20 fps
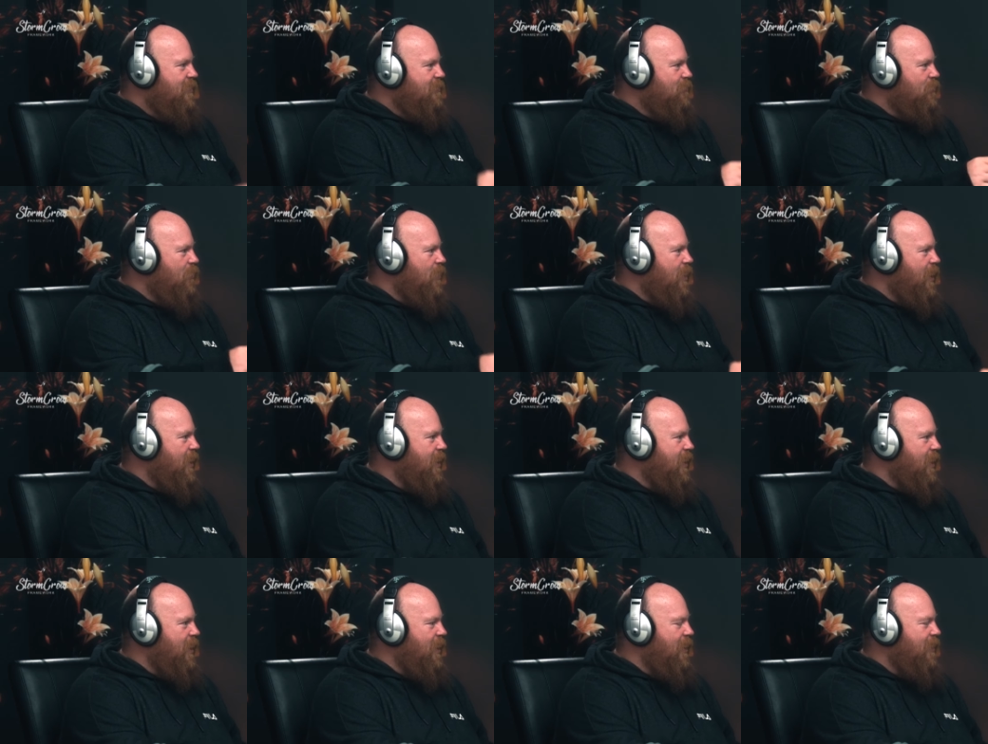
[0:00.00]
We'll
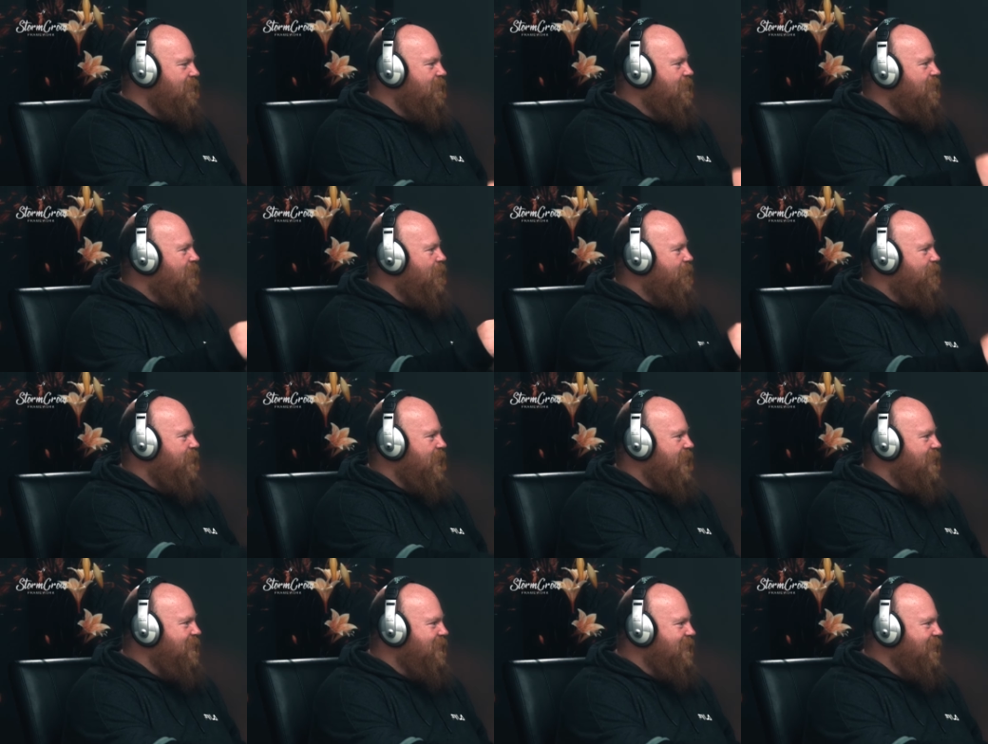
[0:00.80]
hang out. I'll
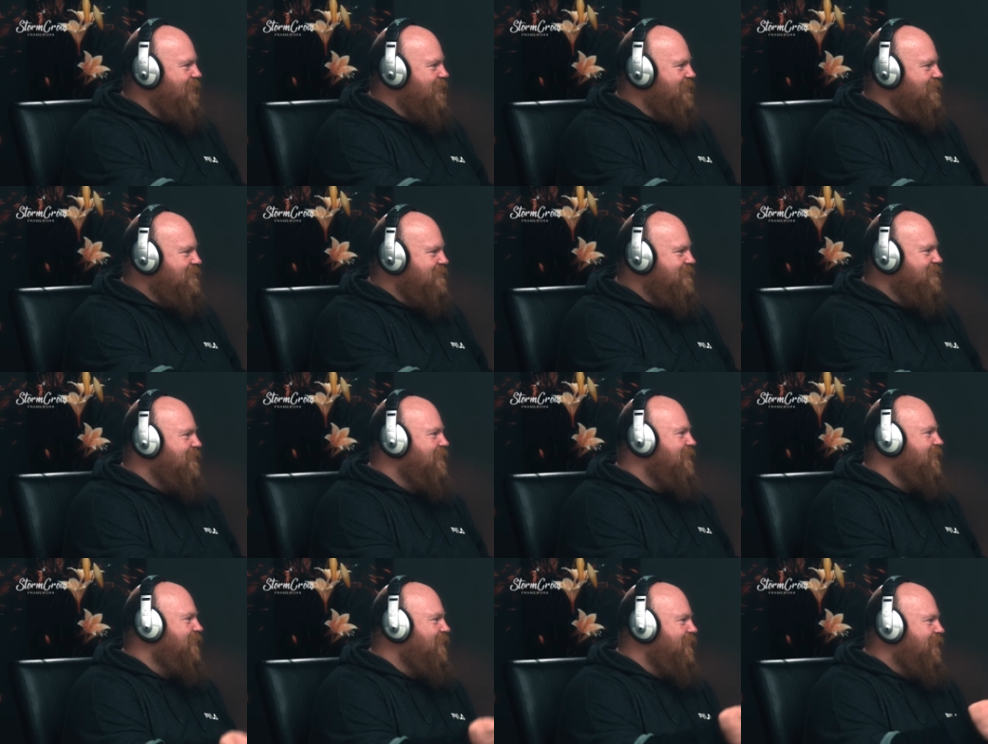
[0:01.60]
play the gigs,
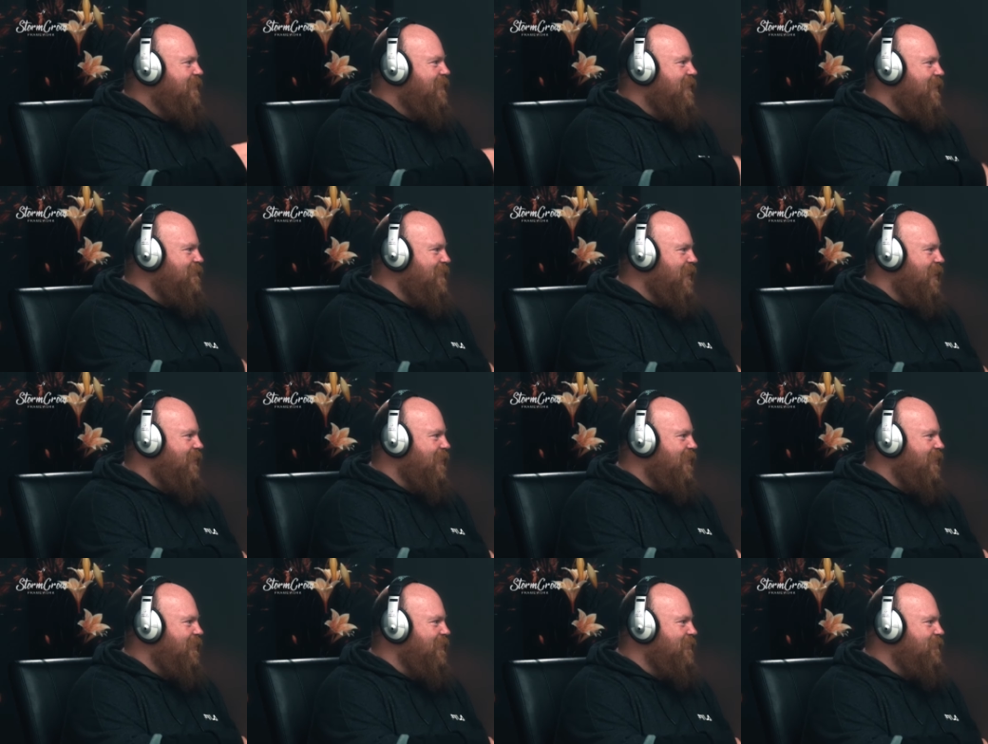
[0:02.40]
come back
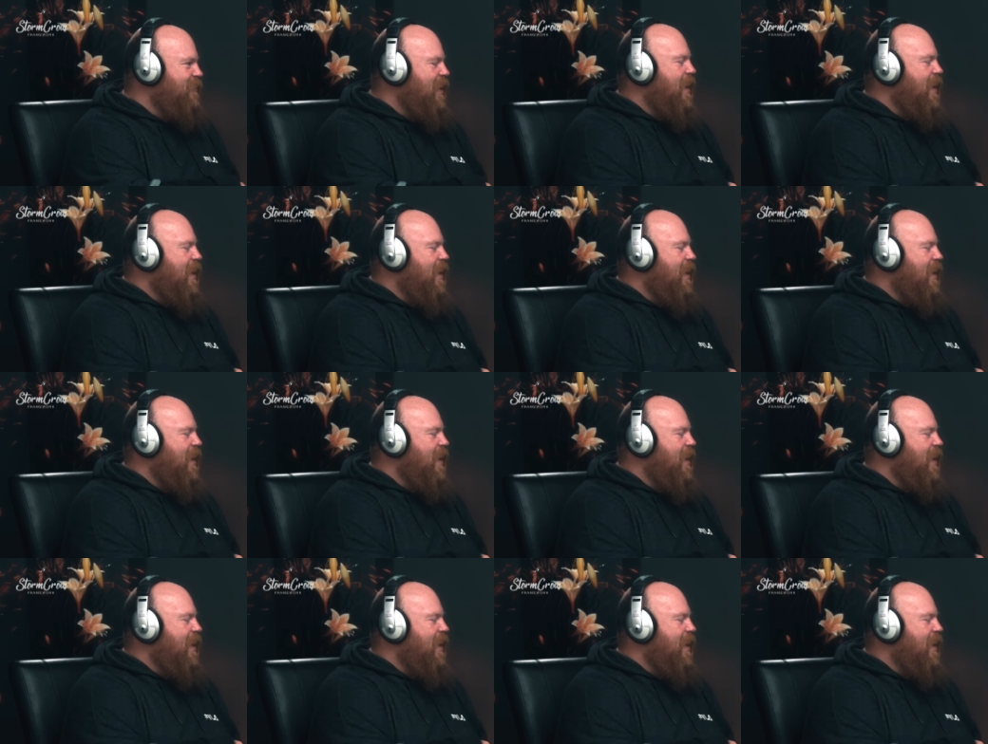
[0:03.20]
home.